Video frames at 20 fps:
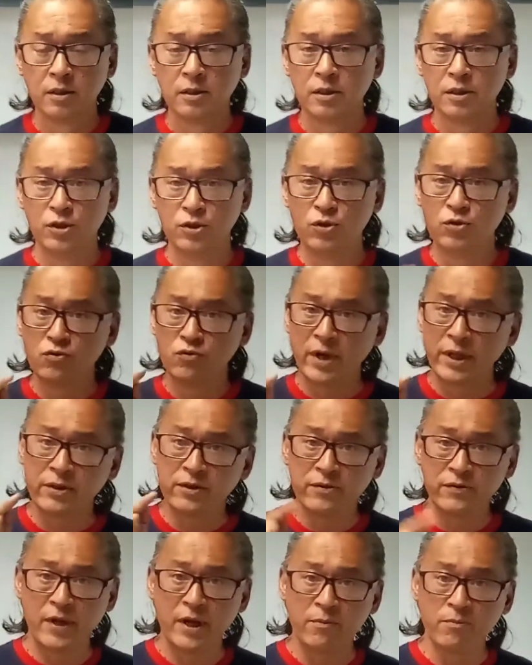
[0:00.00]
You
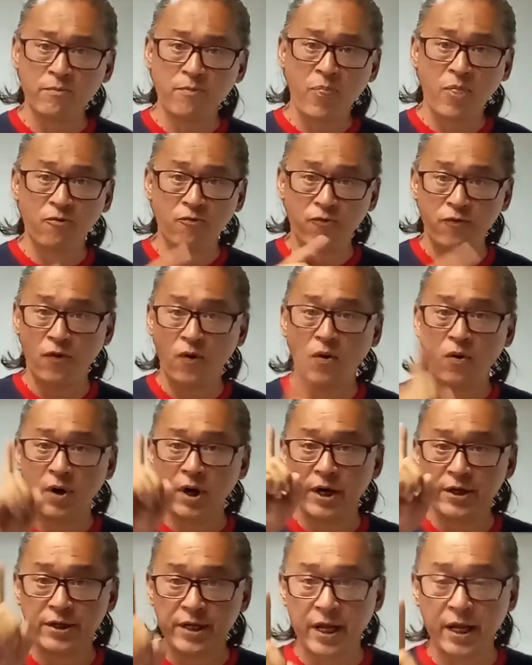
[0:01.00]
rent them for
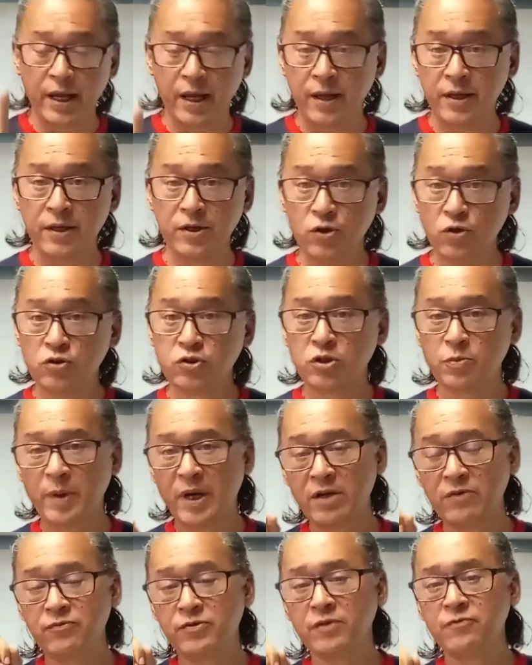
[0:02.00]
a day. You
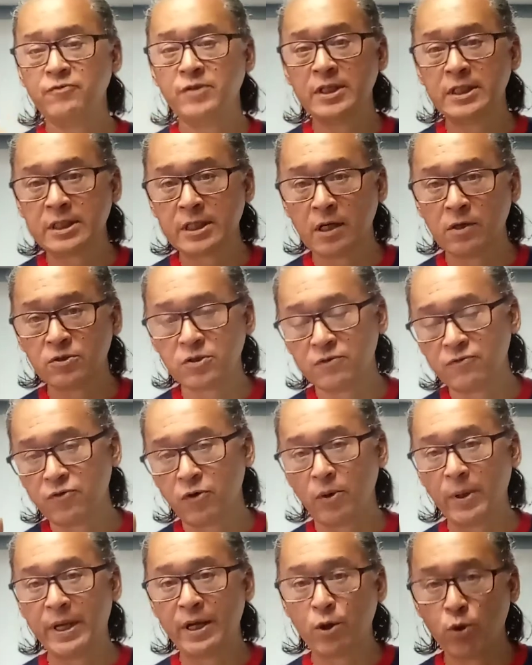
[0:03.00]
spend 15,000
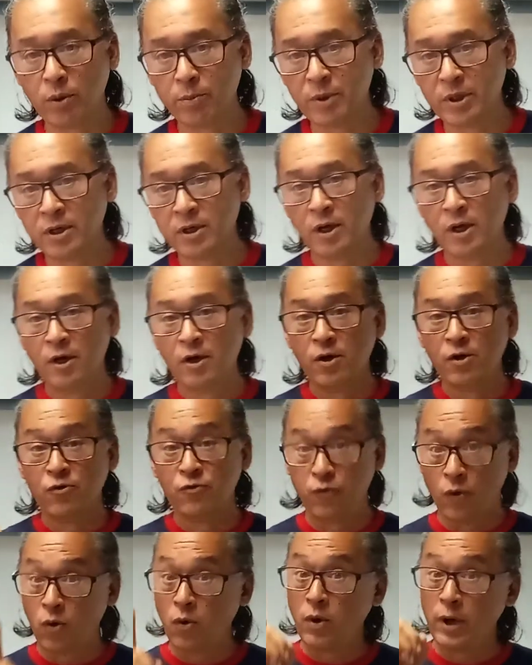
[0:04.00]
for equipment
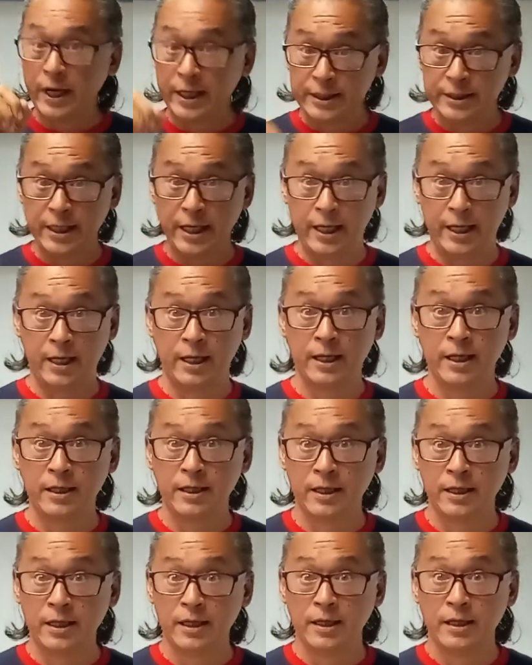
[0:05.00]
for a day.
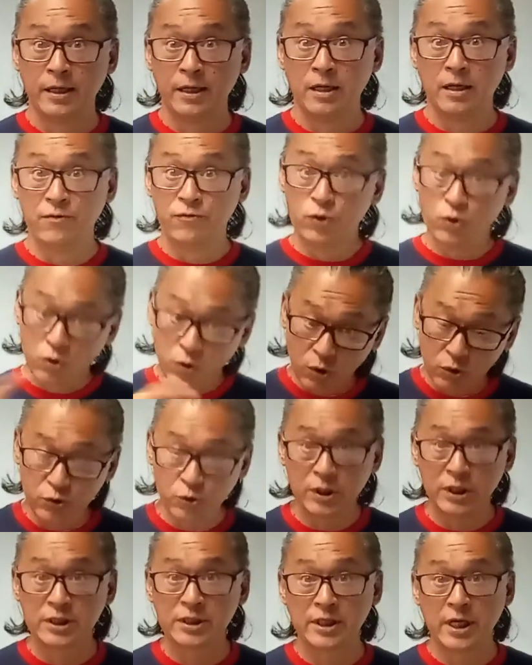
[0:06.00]
If you go to
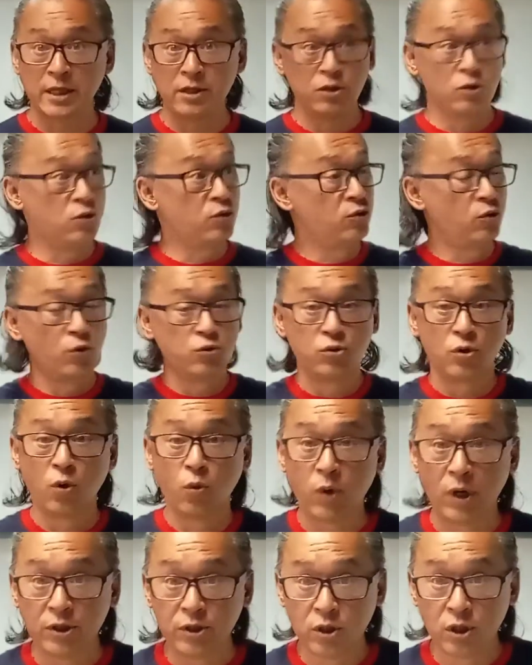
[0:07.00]
the set, you don't know
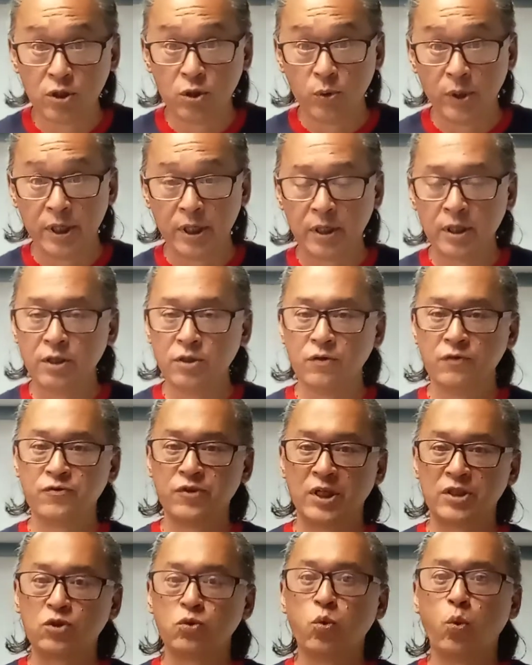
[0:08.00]
what you're doing, you've
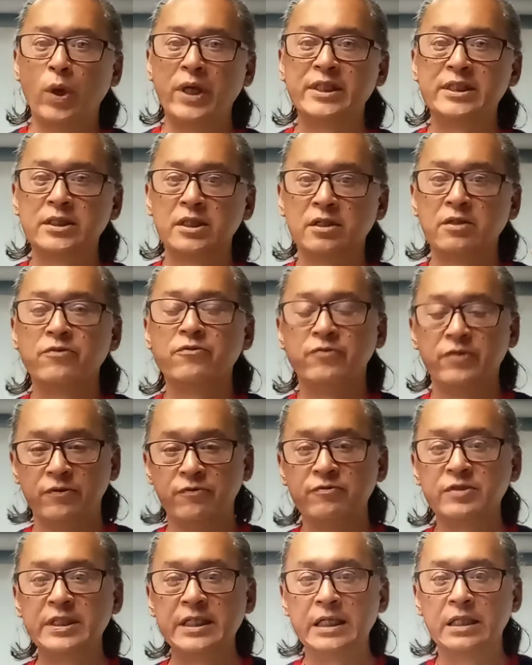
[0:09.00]
just wasted
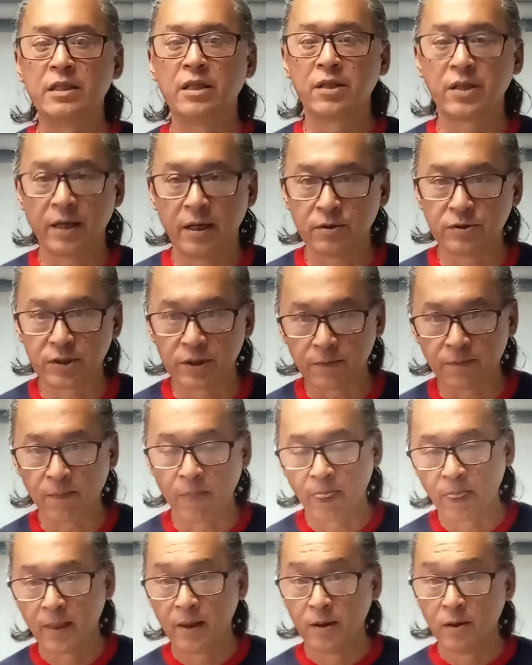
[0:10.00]
15,000.
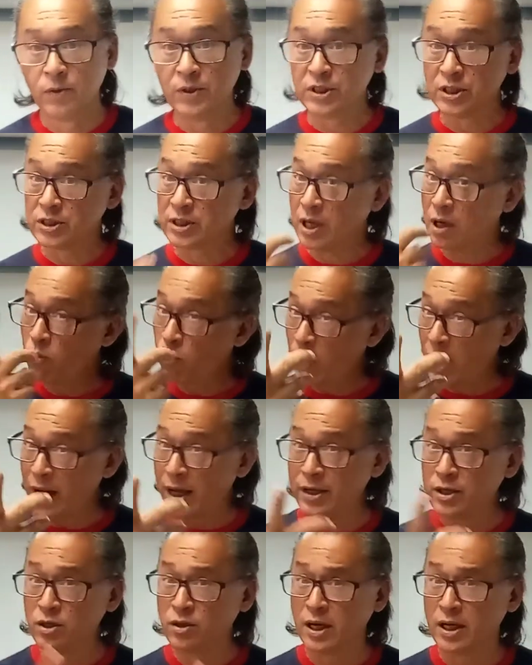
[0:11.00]
Which is now why
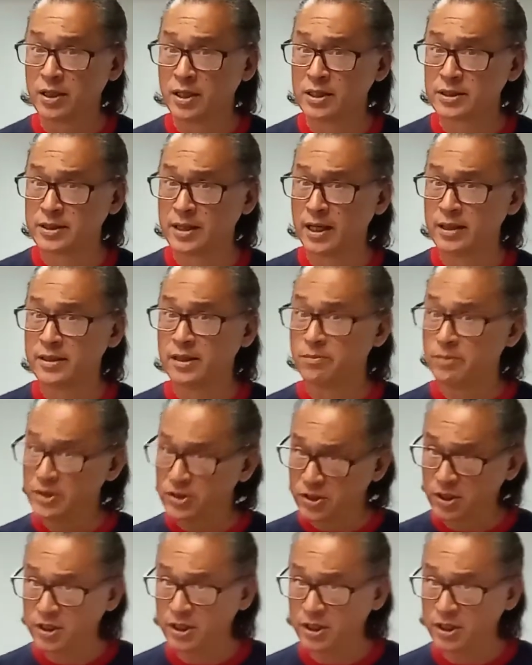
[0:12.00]
you understand that Mr.